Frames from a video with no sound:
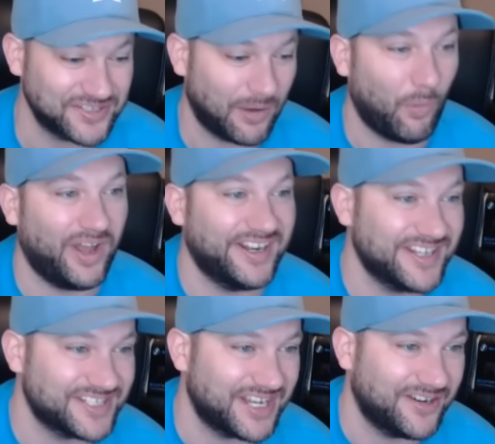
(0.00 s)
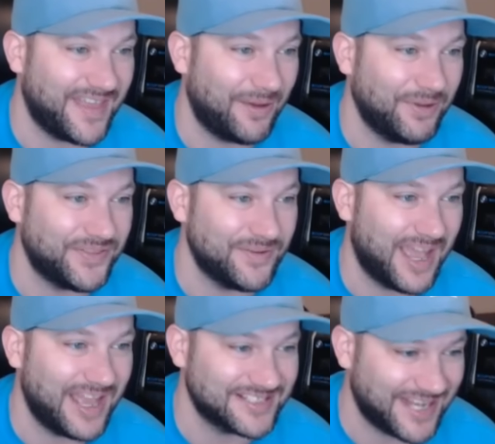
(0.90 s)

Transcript: So I wanted to share that with you guys.